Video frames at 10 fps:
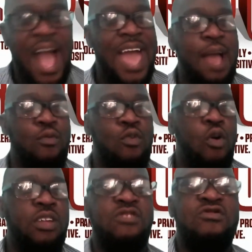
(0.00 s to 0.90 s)
I am
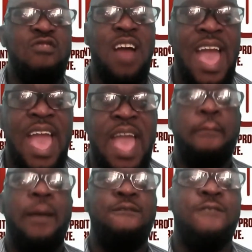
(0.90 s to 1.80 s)
going to try
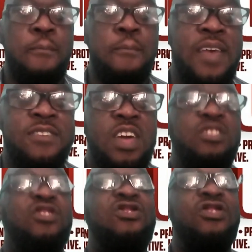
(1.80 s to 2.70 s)
my very
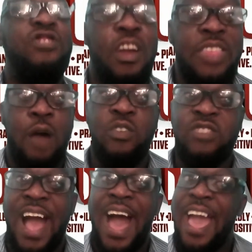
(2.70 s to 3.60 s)
best to share that
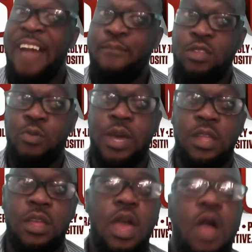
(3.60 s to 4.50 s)
which I have been
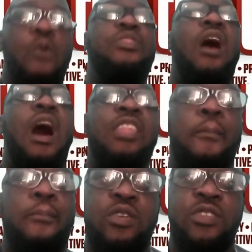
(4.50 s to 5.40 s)
doing with
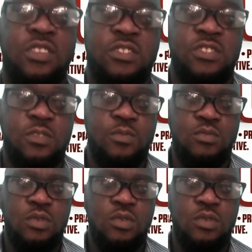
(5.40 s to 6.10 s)
other persons.